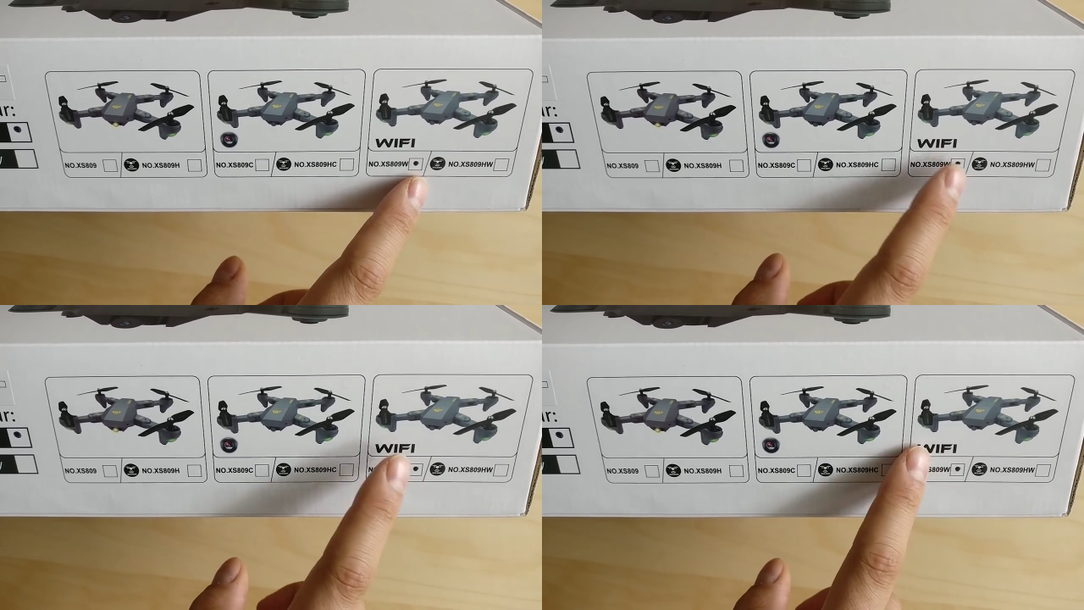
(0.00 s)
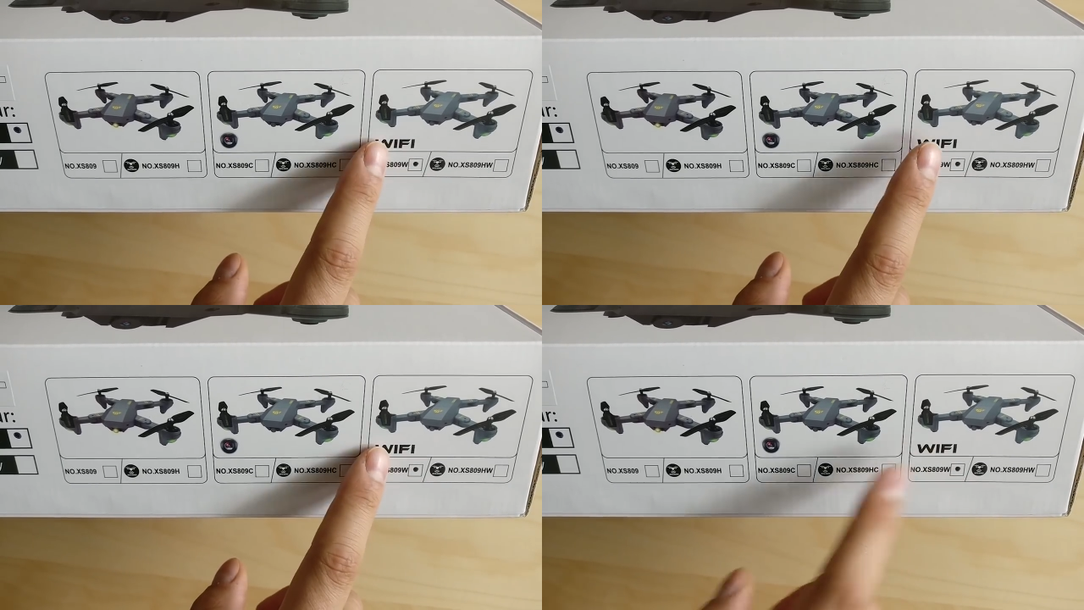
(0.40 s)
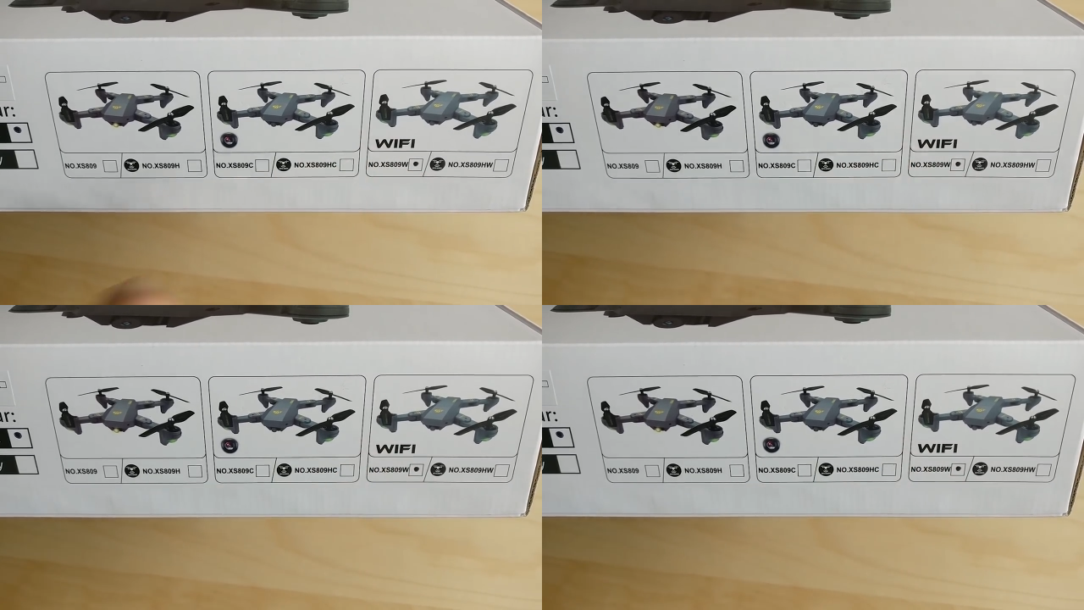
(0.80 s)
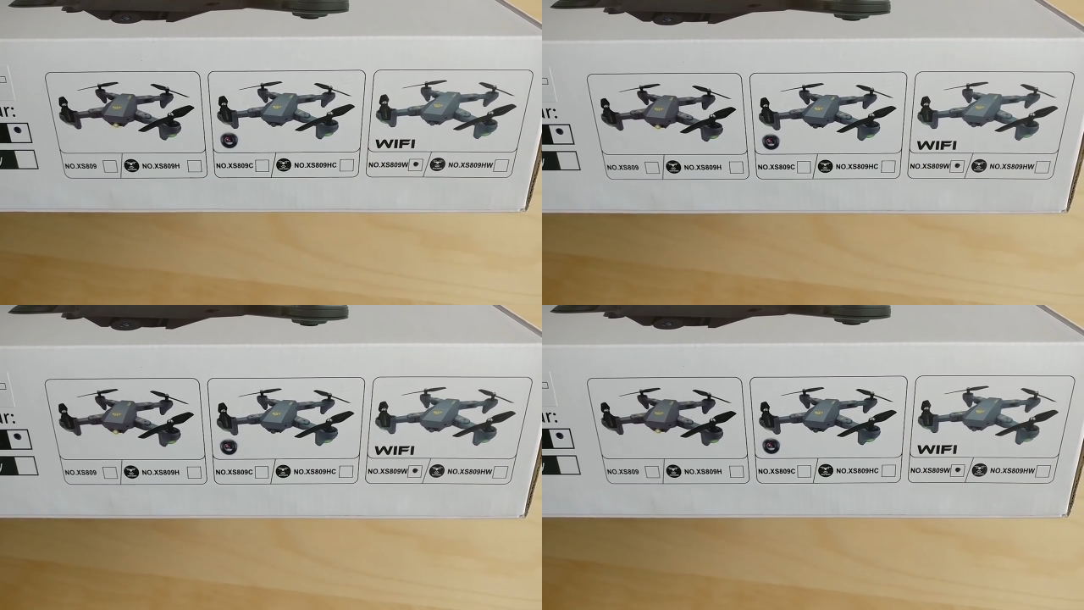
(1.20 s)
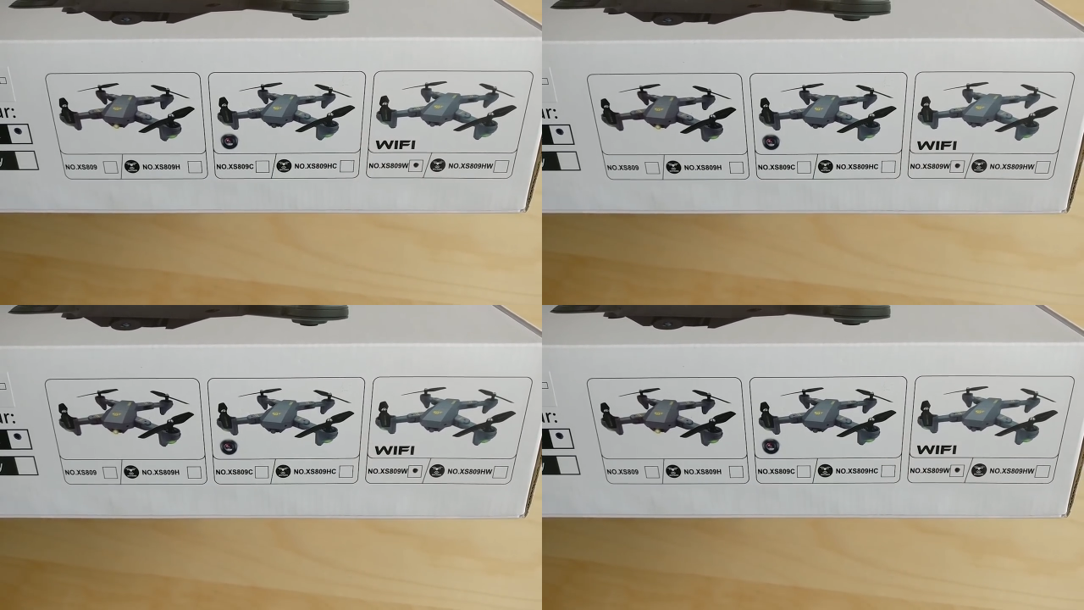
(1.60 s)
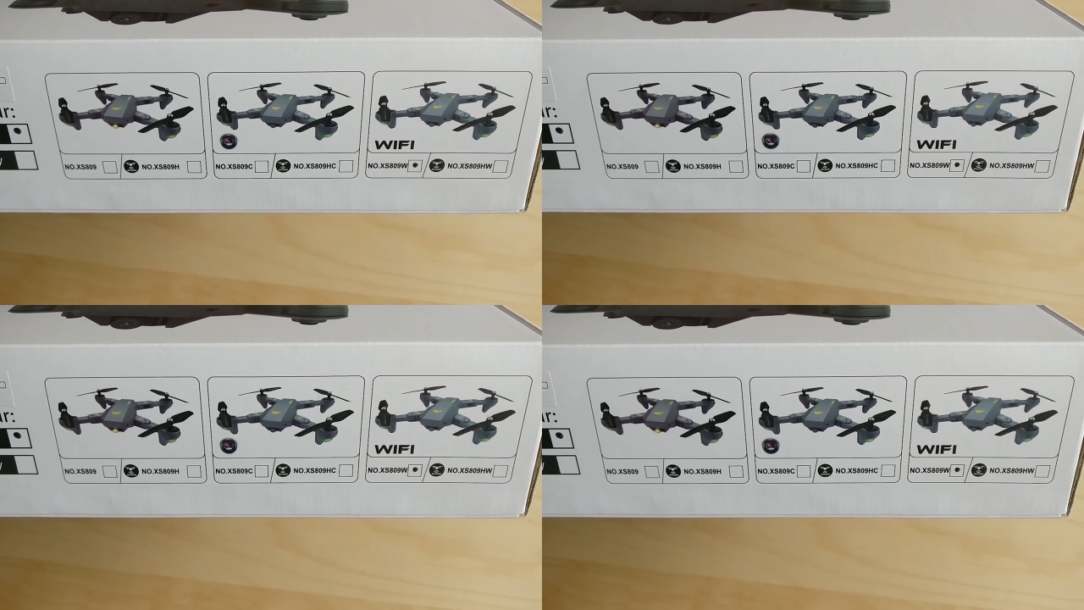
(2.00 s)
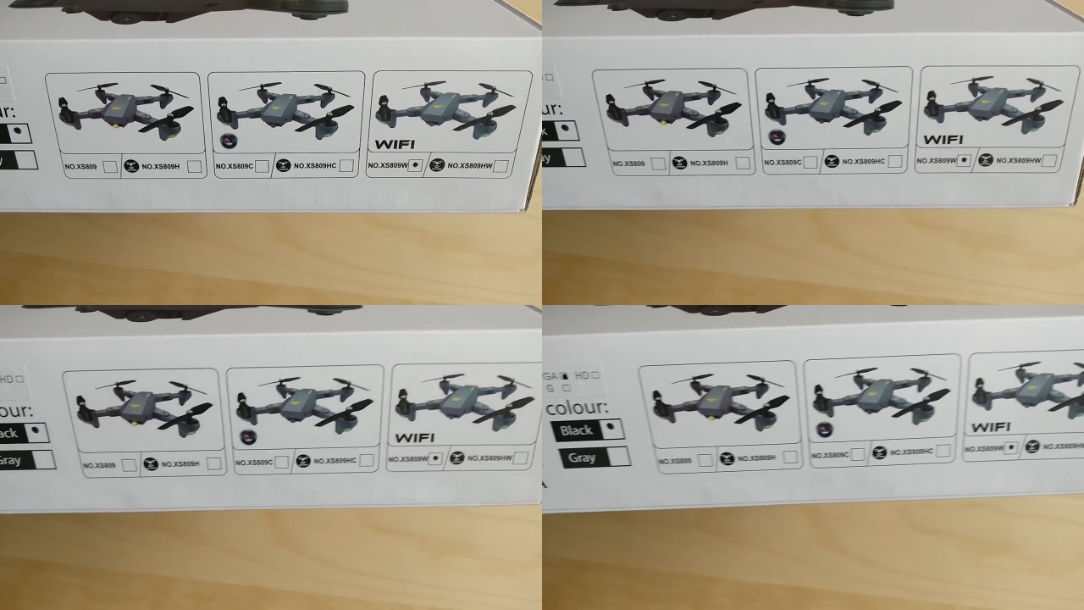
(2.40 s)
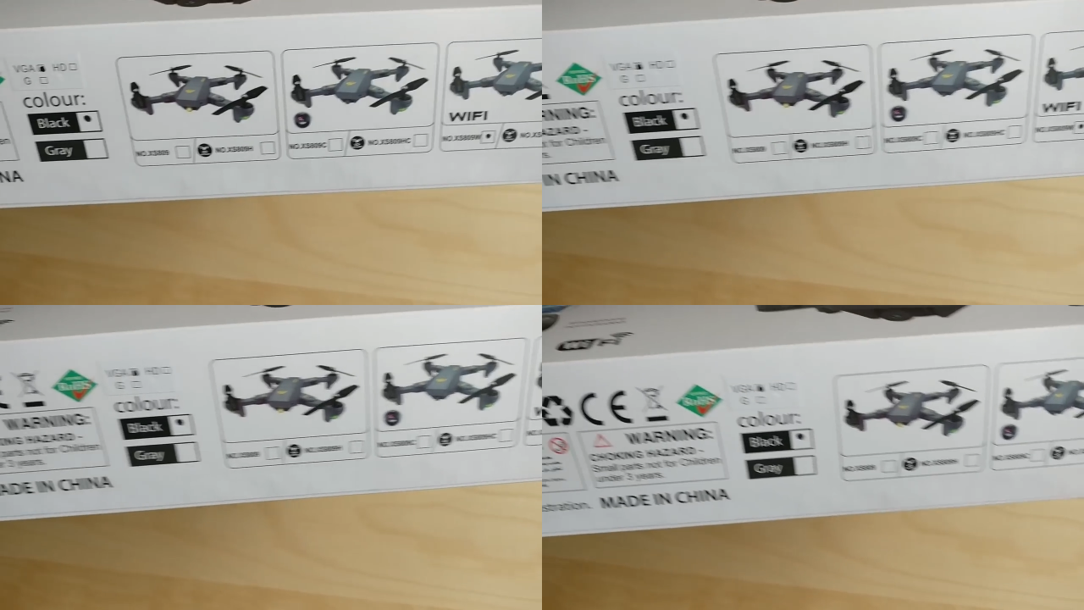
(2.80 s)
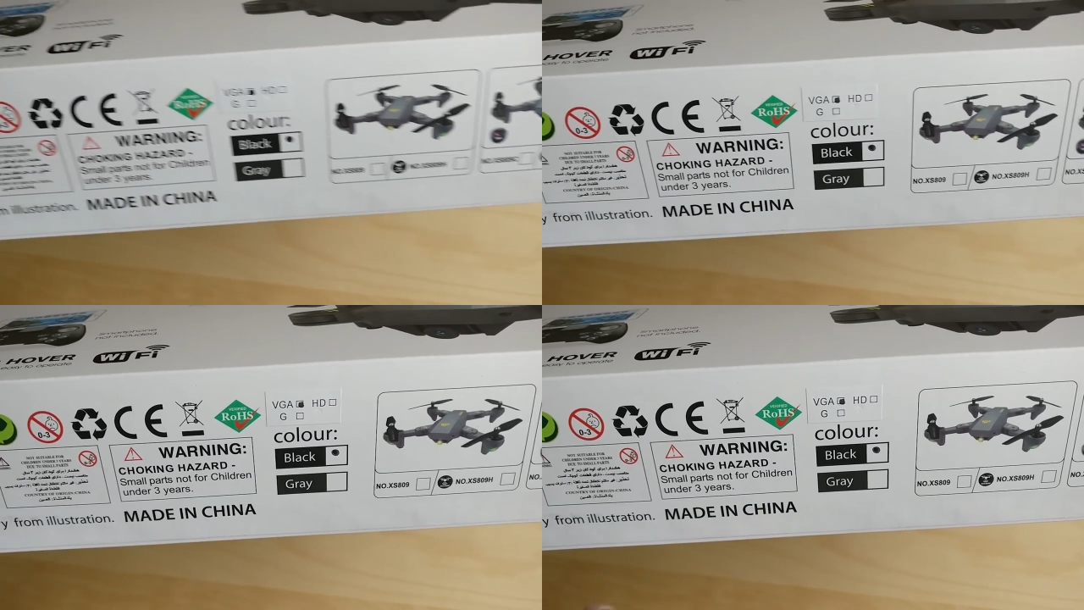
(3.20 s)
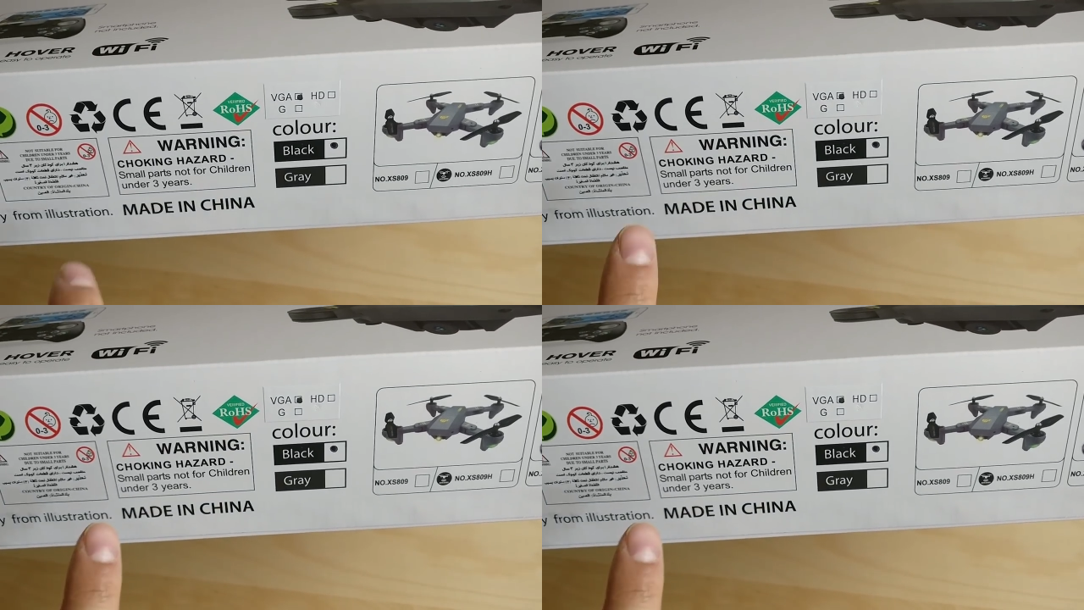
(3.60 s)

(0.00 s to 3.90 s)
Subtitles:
(no speaker visible)